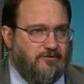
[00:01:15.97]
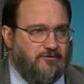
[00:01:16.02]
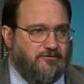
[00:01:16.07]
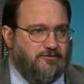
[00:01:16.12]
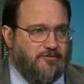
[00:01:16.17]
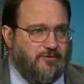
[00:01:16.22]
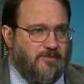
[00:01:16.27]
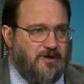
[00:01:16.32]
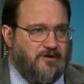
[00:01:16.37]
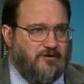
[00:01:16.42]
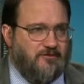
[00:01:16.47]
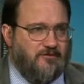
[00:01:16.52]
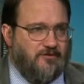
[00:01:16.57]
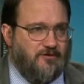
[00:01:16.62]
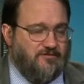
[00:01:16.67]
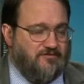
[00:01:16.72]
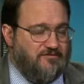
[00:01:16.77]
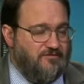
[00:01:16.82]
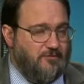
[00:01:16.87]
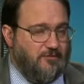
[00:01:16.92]
tremendously
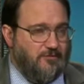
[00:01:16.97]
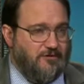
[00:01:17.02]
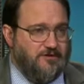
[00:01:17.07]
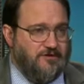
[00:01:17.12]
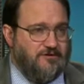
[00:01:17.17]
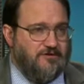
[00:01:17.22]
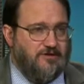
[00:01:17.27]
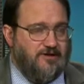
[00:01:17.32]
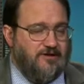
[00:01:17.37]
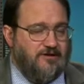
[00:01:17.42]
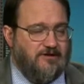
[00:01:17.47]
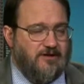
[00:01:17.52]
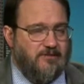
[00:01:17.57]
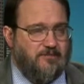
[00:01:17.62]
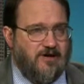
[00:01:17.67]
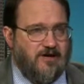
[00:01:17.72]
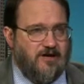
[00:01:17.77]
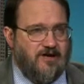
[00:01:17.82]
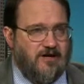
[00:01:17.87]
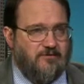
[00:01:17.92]
foolish that
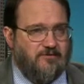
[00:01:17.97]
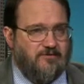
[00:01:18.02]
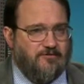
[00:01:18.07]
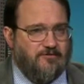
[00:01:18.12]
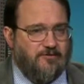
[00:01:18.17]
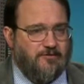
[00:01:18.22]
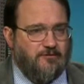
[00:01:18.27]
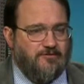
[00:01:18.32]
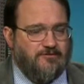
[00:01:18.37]
may come through.